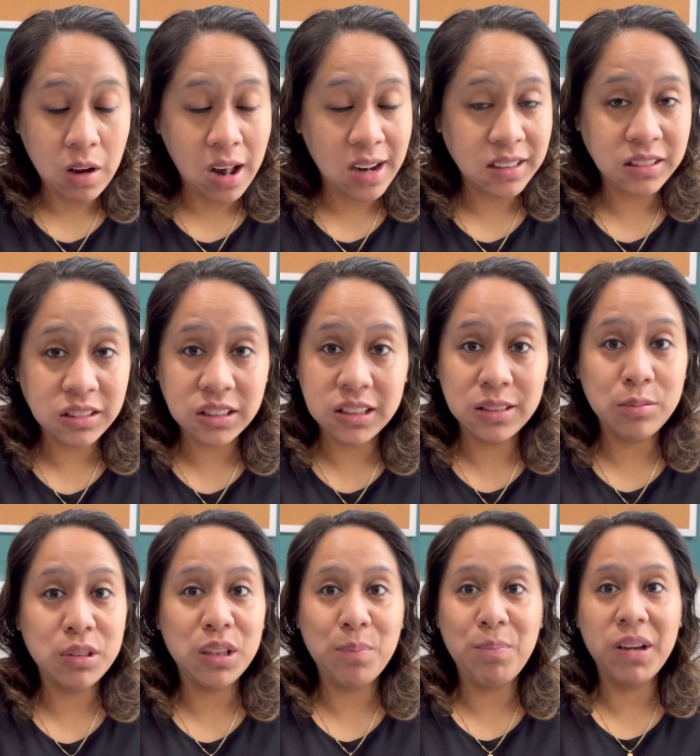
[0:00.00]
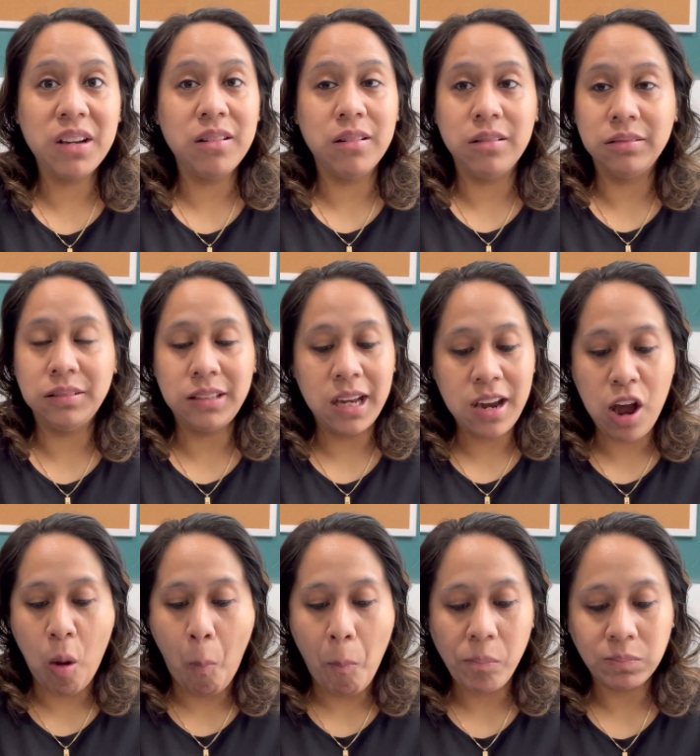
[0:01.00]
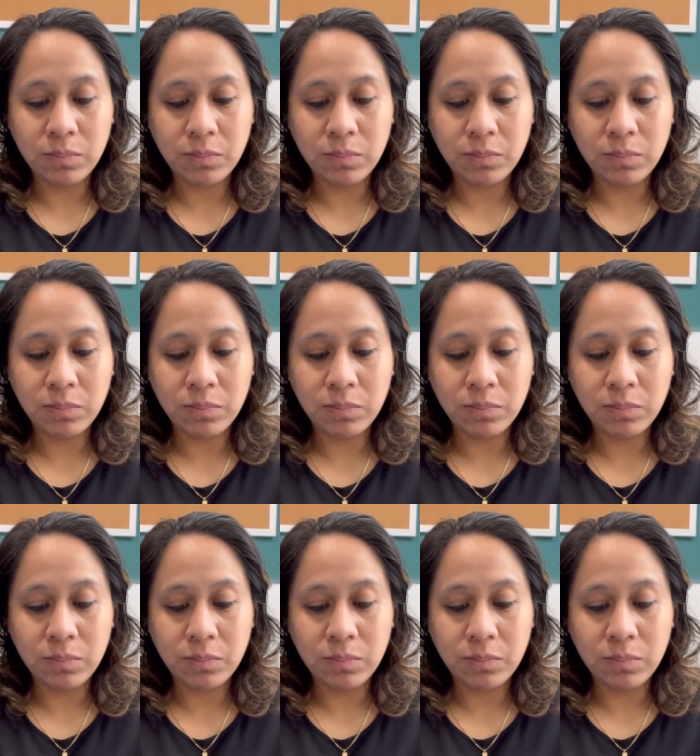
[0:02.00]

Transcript: That is good with the pickle. Damn.